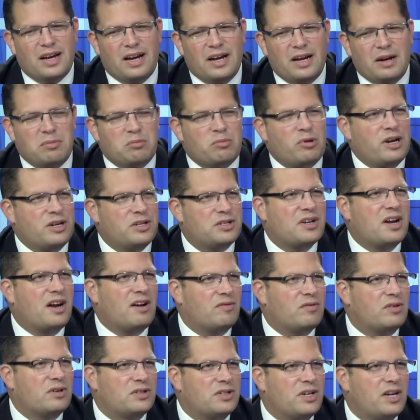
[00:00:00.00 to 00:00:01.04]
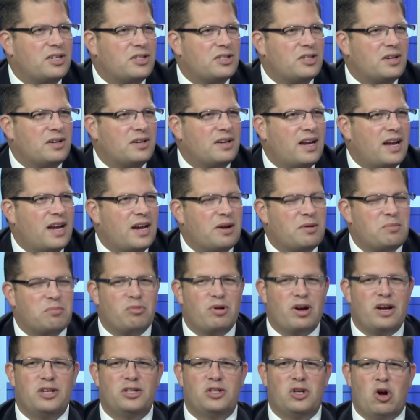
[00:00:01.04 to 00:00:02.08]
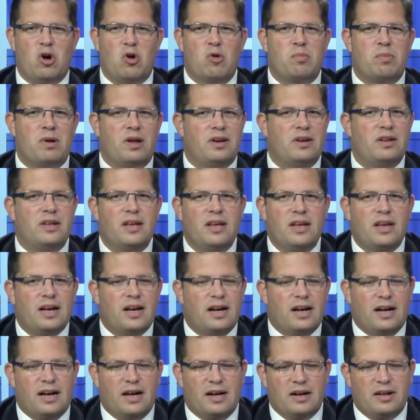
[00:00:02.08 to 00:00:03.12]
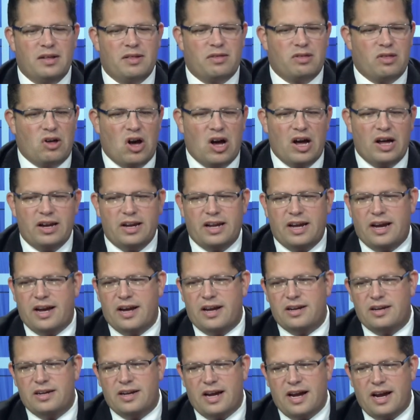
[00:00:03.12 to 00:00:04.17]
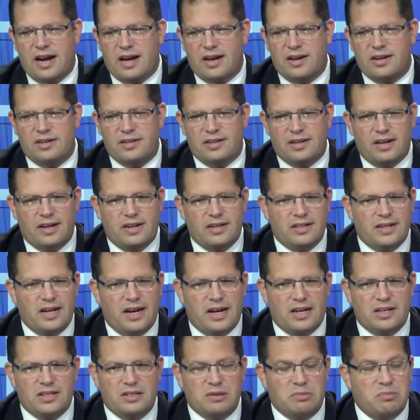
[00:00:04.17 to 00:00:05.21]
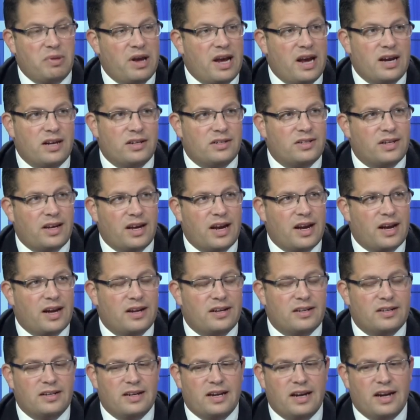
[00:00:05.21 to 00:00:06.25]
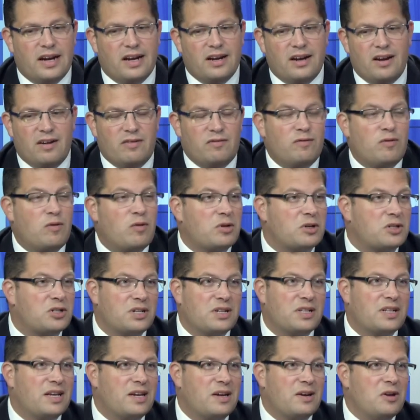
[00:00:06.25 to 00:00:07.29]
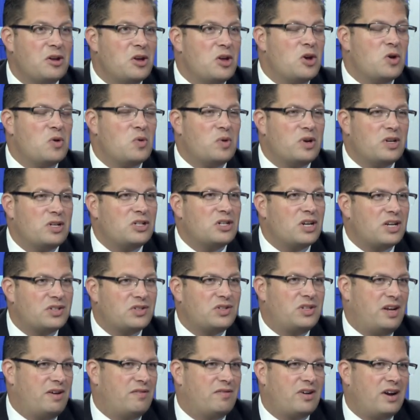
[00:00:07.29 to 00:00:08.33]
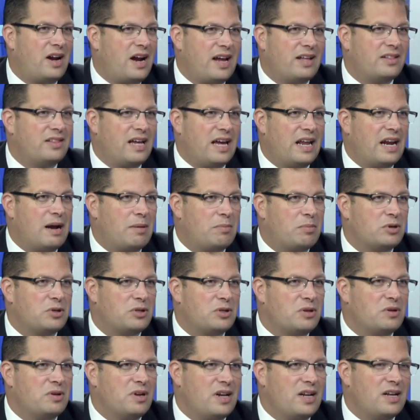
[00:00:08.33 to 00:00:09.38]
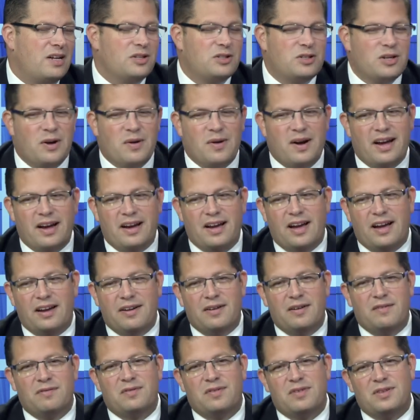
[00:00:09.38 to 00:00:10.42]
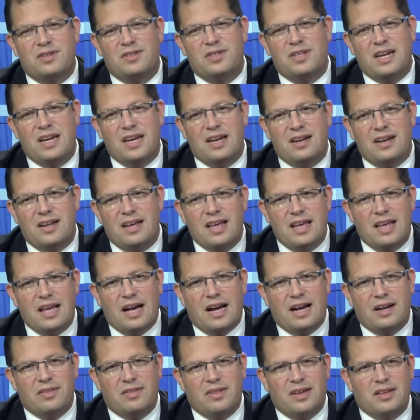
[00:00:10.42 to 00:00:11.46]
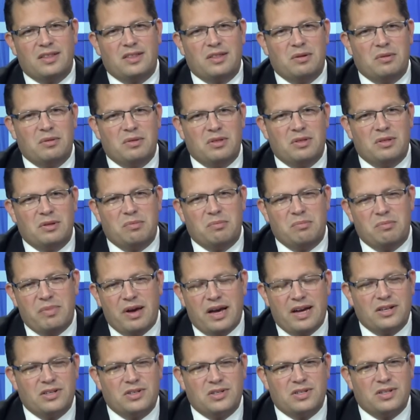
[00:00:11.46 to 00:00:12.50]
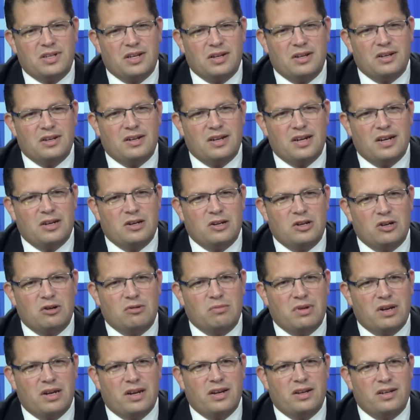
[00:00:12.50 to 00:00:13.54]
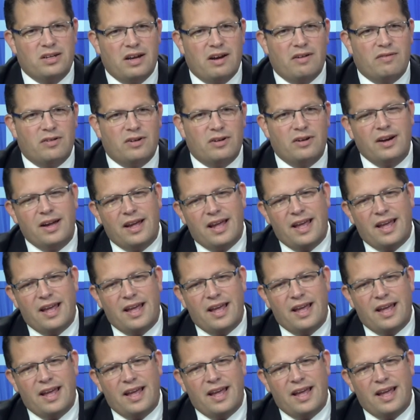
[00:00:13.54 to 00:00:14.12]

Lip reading: embrace conversation and embrace open thought and debate. And unfortunately, we just never had that opportunity. So I have seen, I think, the best in human endeavor